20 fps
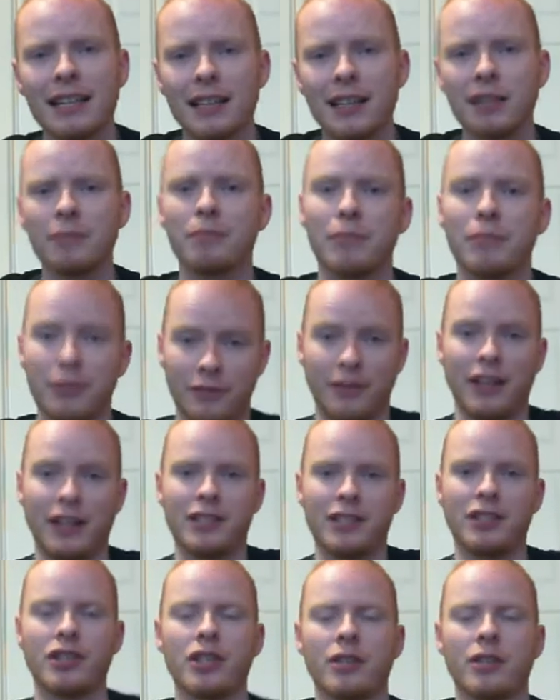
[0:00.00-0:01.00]
that provides
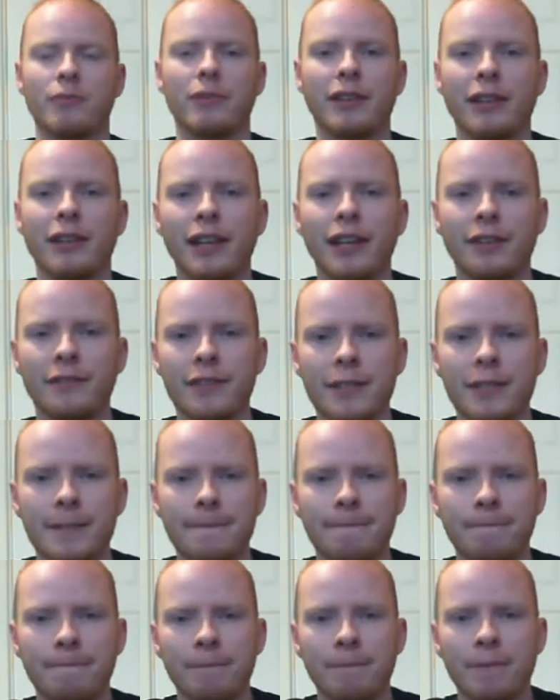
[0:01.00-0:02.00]
the ship with lift.
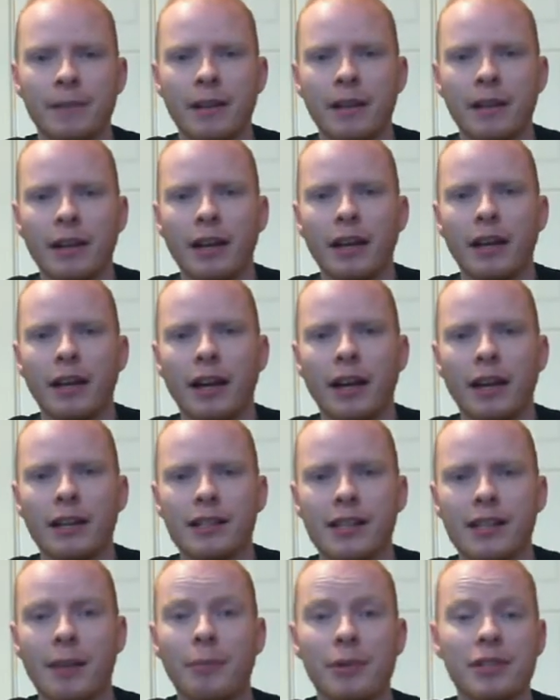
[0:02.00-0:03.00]
A
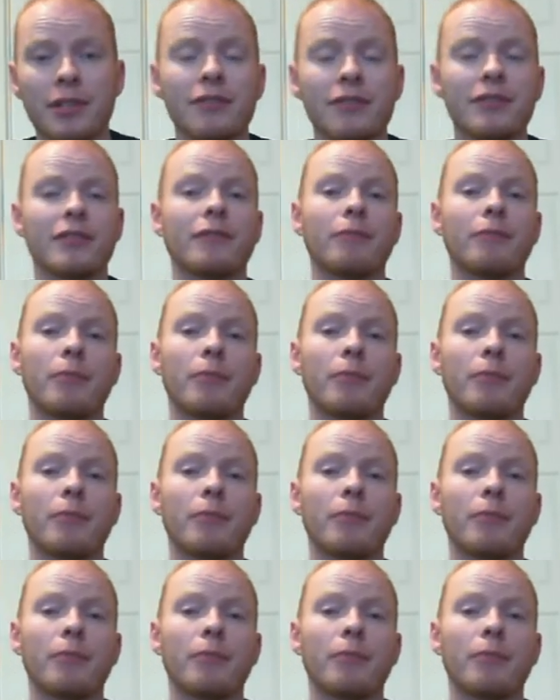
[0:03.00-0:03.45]
separate series of